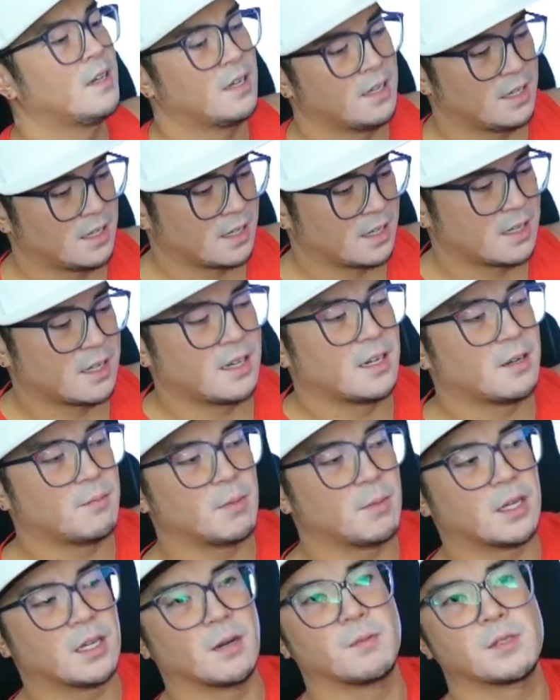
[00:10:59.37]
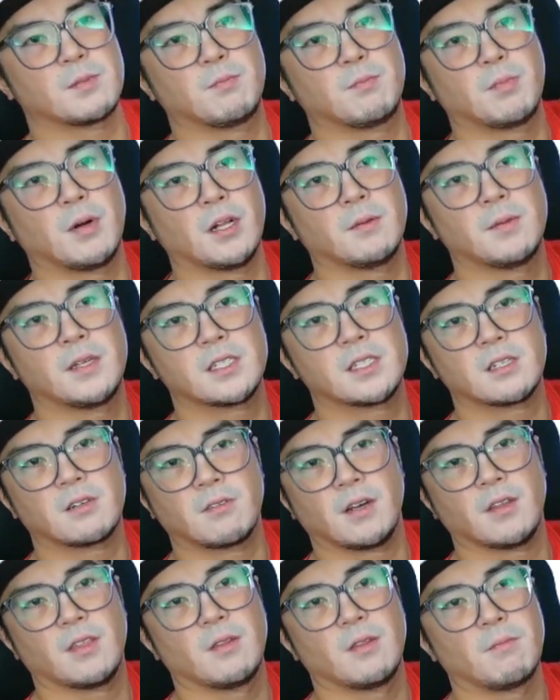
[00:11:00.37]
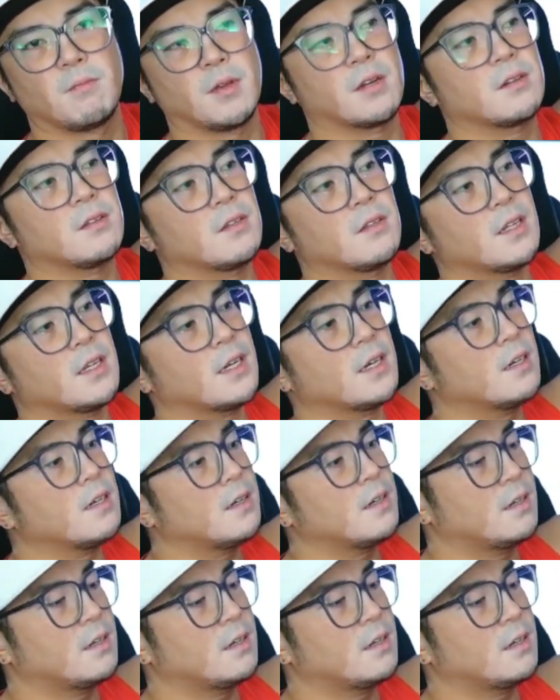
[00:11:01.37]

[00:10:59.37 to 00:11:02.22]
it kind of becomes bulbous around the middle there.